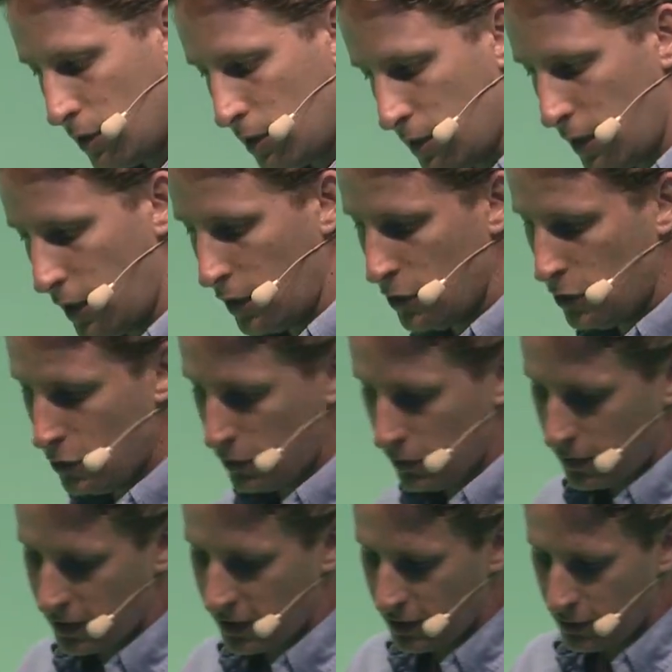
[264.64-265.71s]
the stage
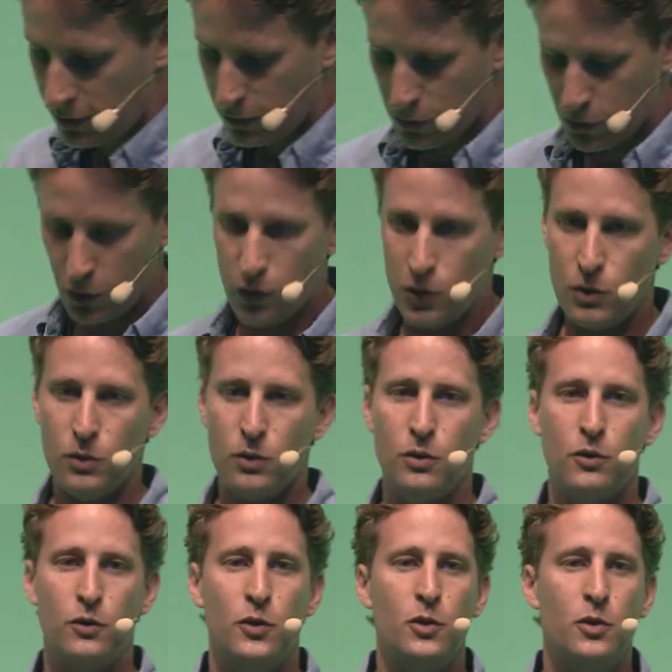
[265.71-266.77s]
and to show you a
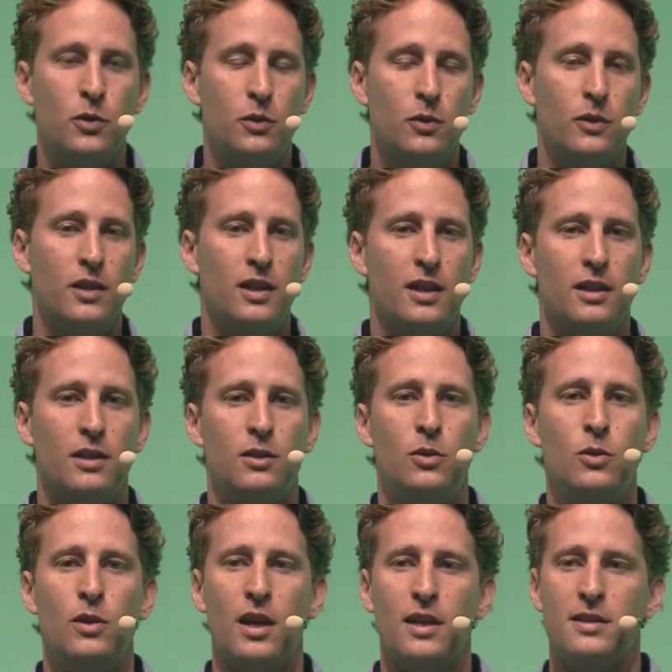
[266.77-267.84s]
few
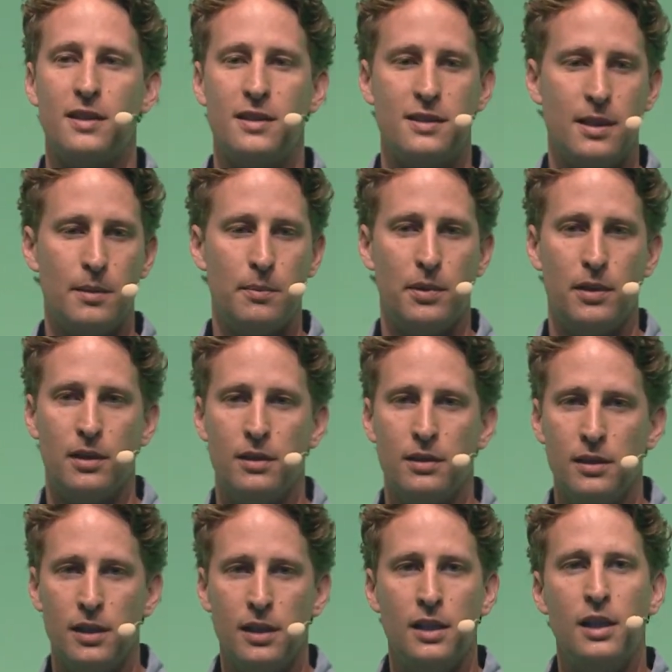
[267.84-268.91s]
two nice examples
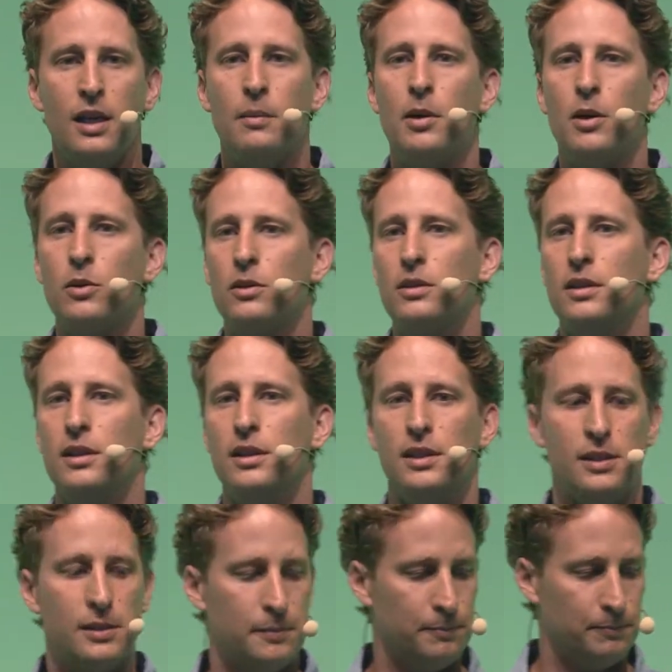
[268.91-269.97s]
about
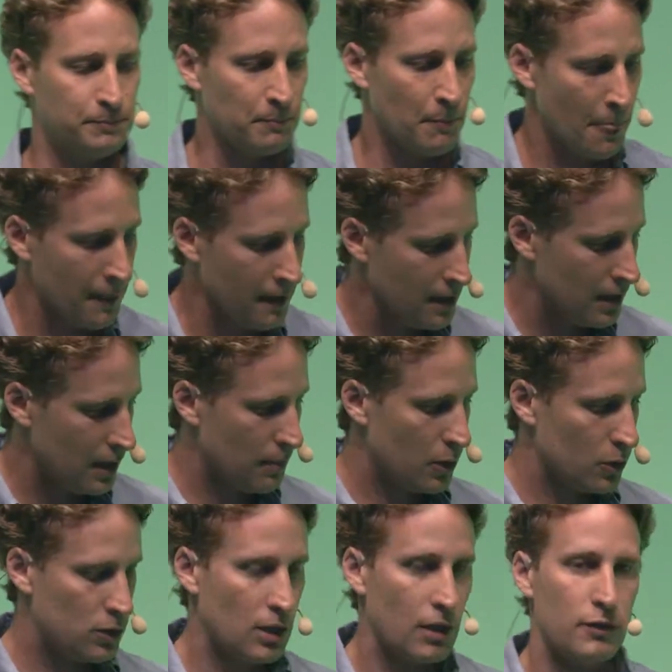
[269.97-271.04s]

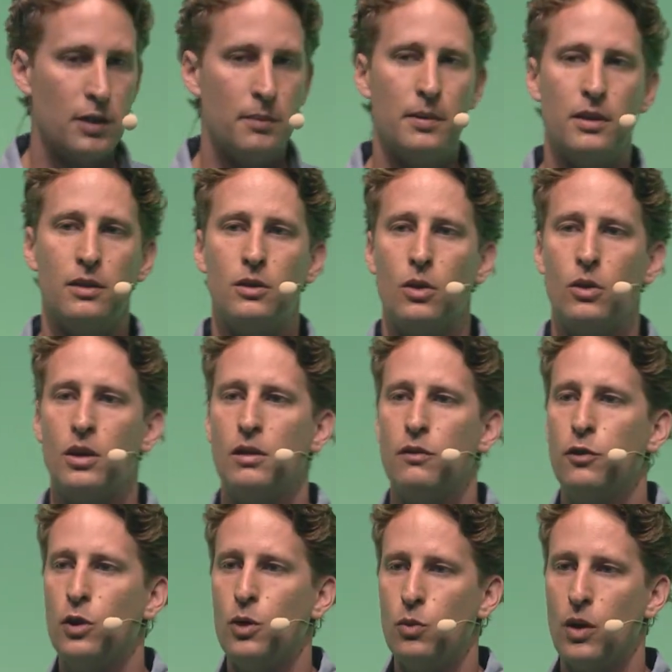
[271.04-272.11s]
stuff that's been talking
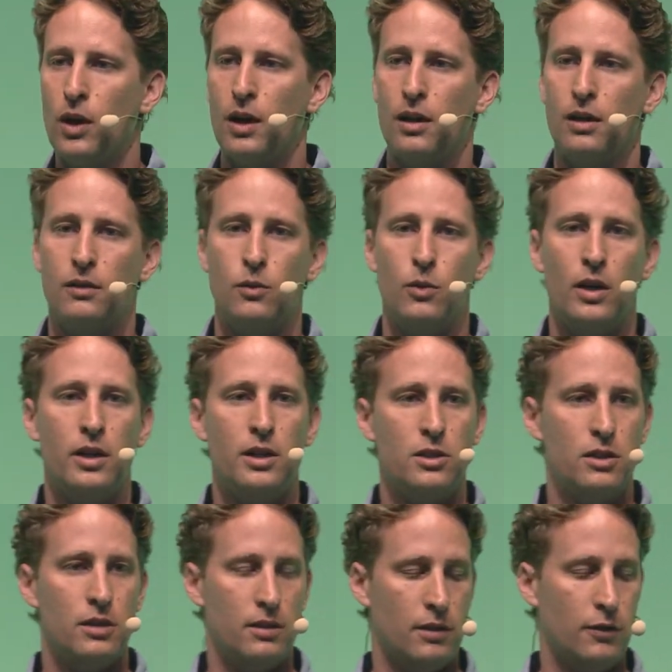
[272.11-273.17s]
for a while.
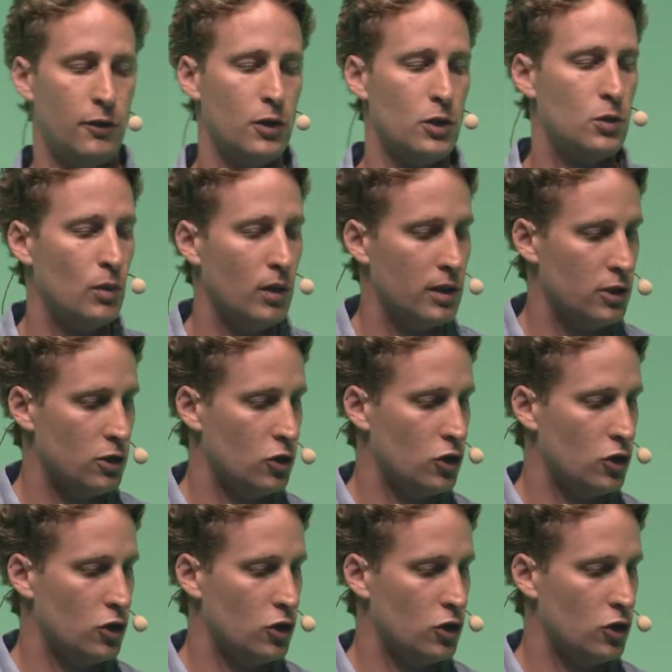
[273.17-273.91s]
The first one is